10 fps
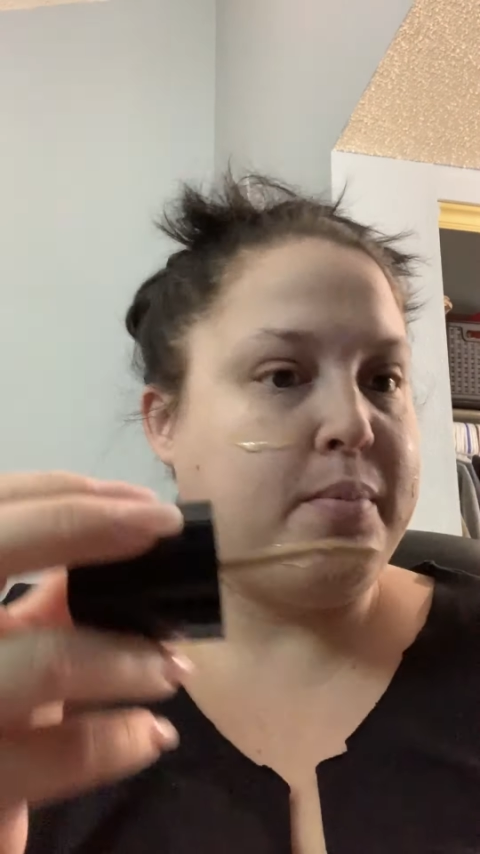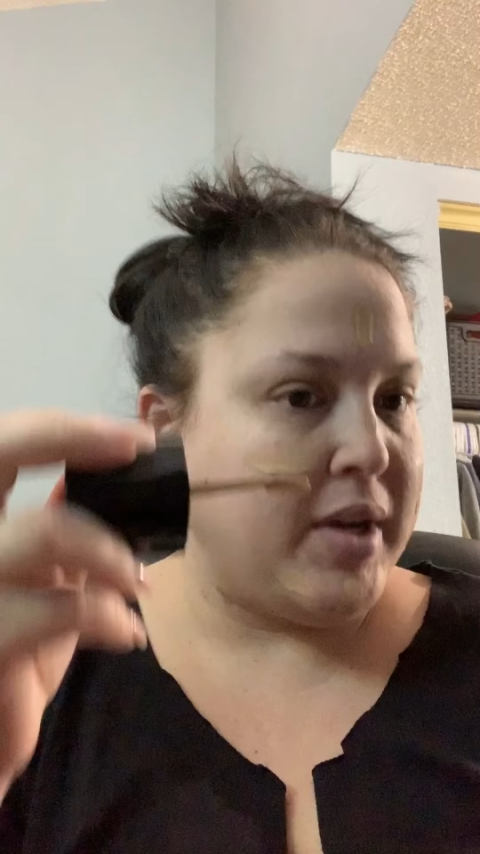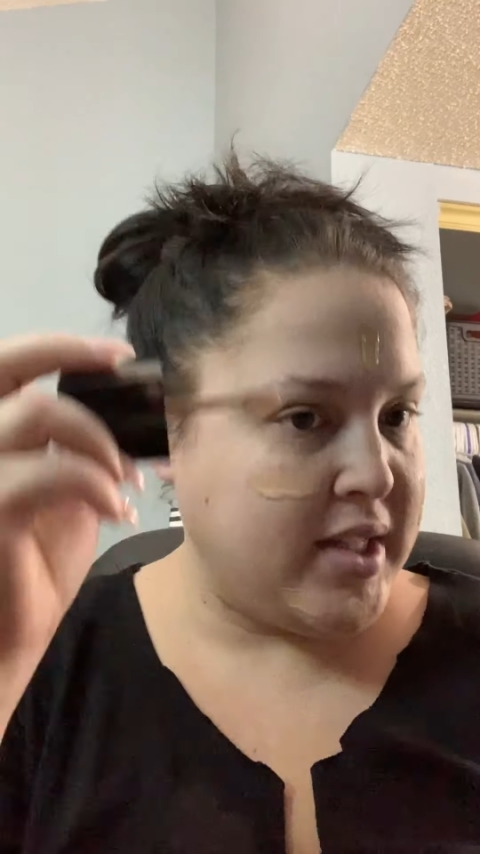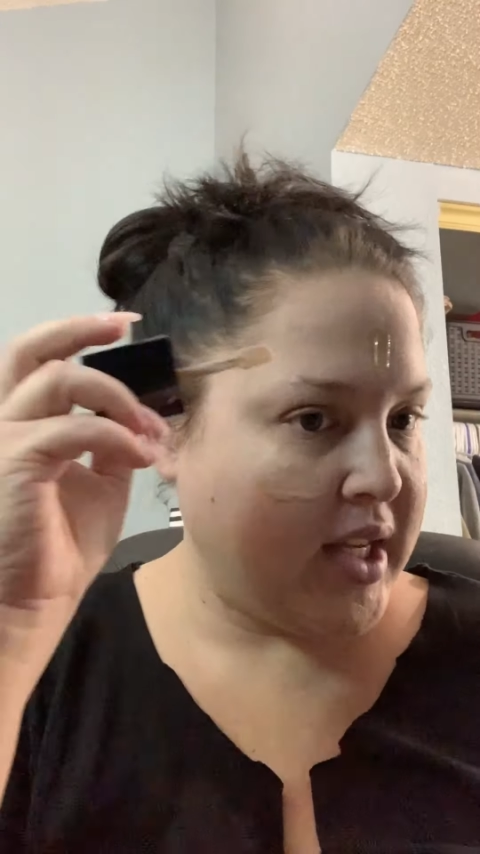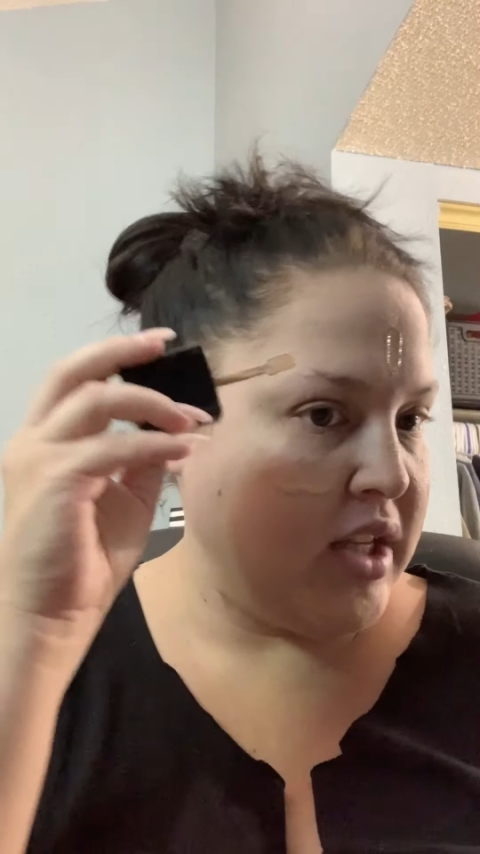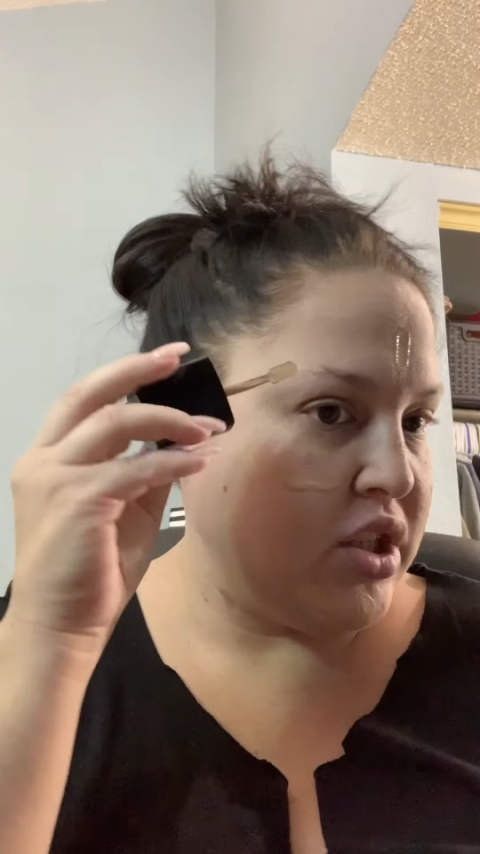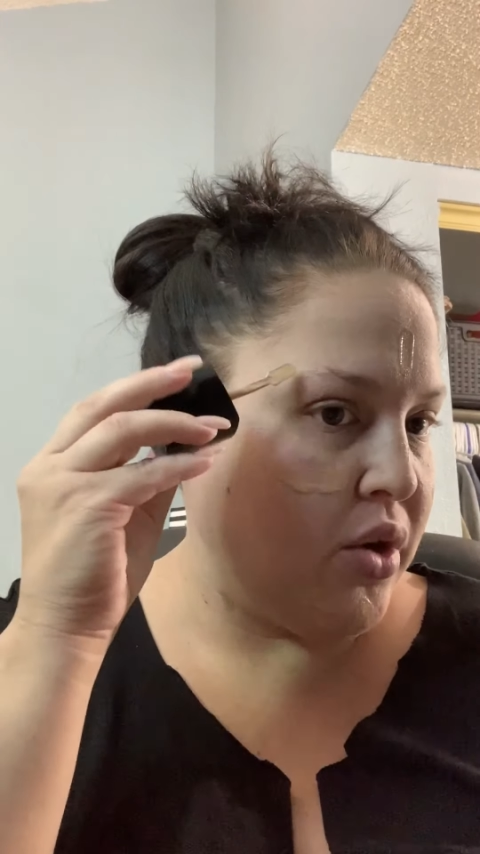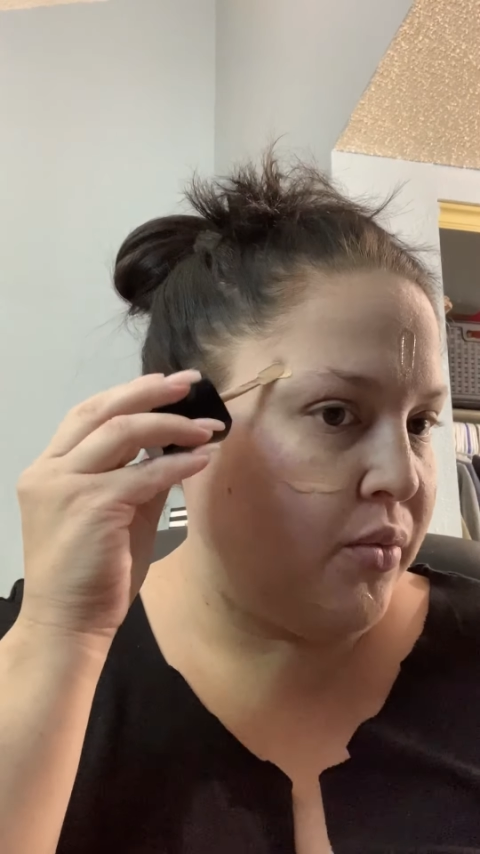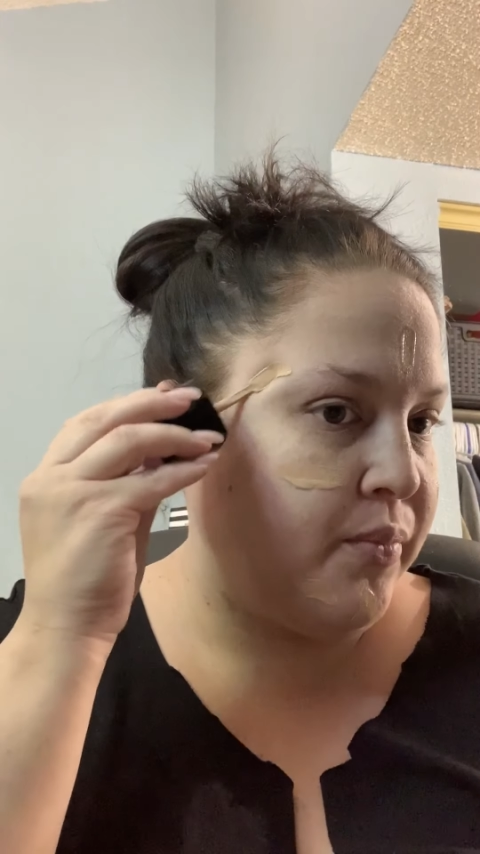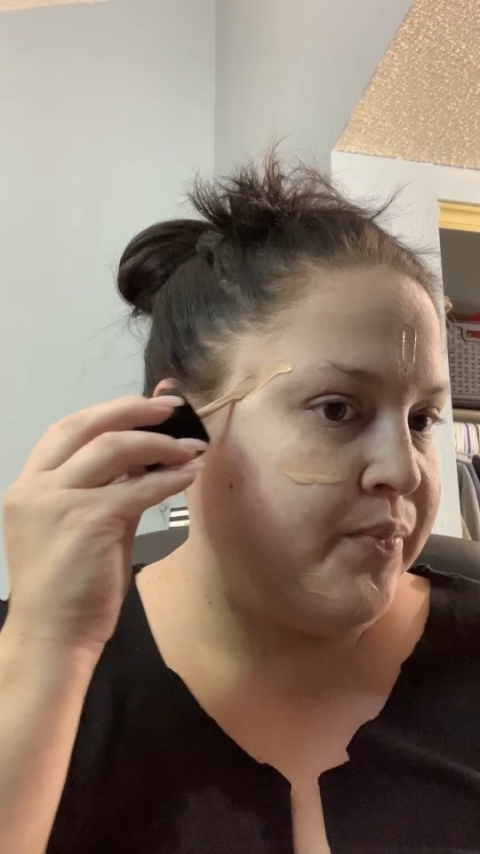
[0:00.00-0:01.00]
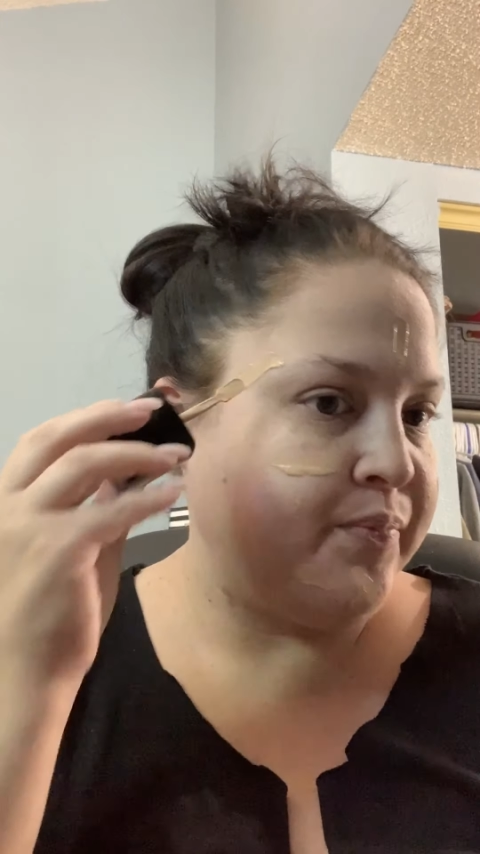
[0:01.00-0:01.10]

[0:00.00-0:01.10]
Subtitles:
my skin tone,